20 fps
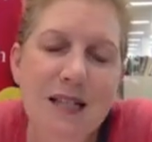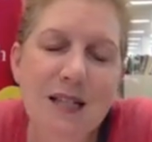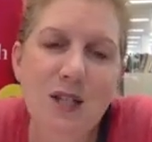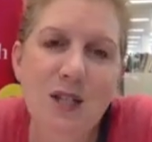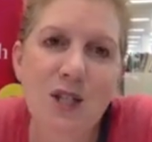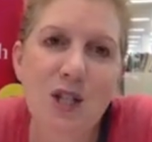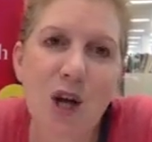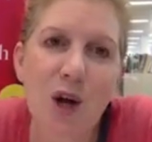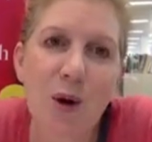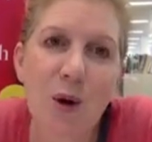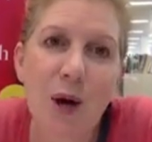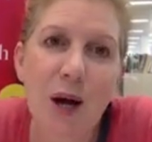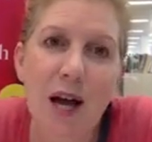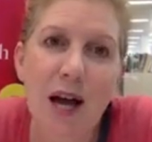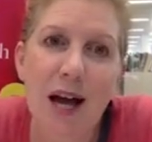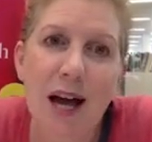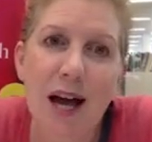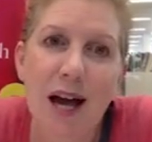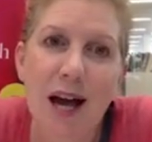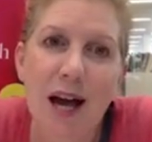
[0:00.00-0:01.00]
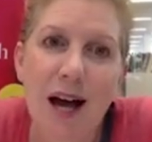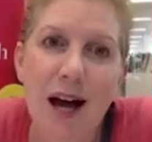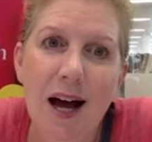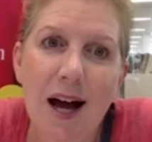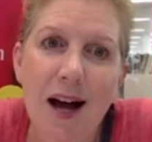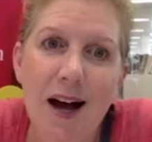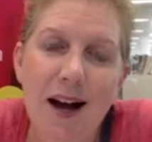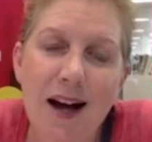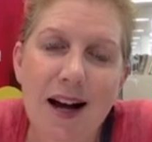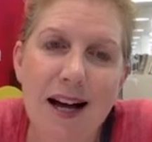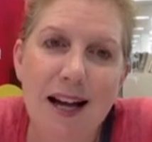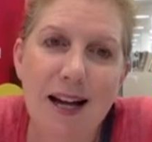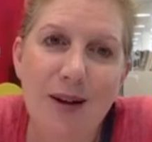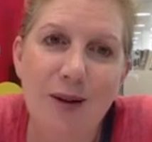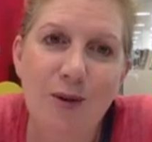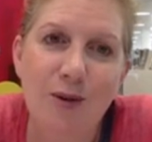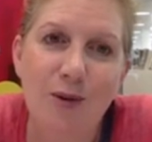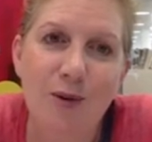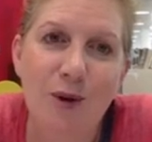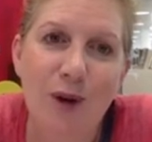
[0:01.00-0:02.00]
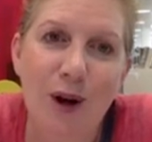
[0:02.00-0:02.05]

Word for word: So I